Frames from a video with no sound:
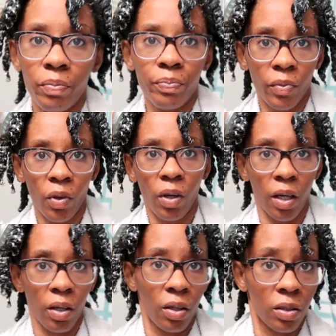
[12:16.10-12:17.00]

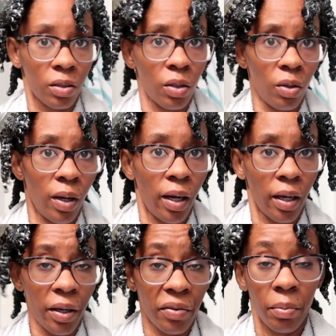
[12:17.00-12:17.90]
okay y'all, so I
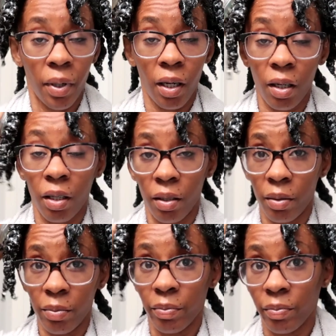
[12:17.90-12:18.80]
have my
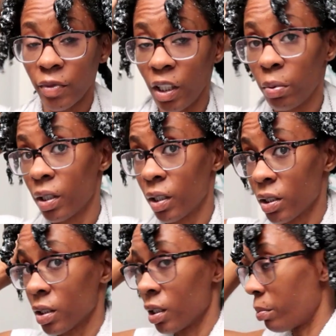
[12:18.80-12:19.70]
um, deep
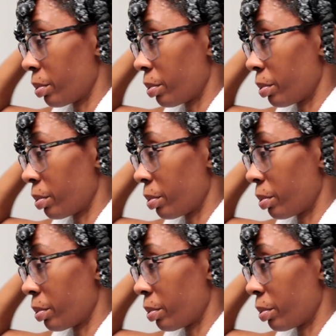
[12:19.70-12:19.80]
conditioner